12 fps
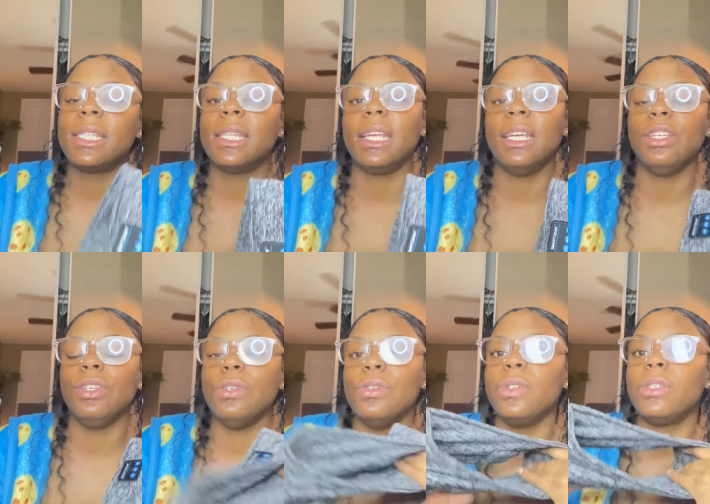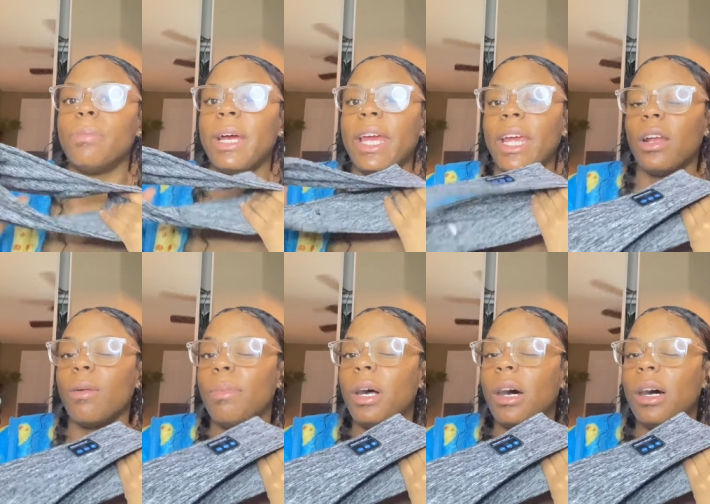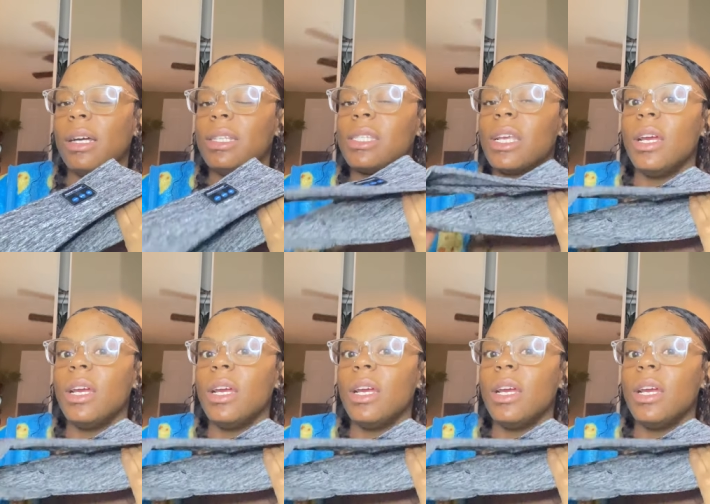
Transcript: than use my AirPods,